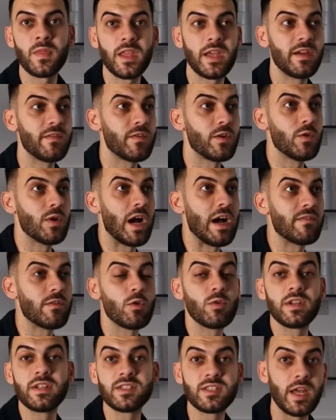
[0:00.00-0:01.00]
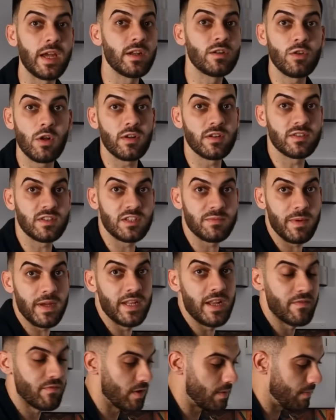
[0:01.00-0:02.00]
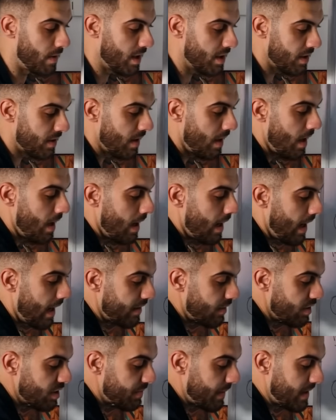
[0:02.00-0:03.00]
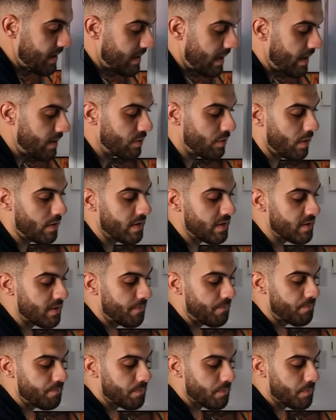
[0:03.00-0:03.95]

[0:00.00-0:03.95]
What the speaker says: If you have only $10 to spend every month and you spend $10,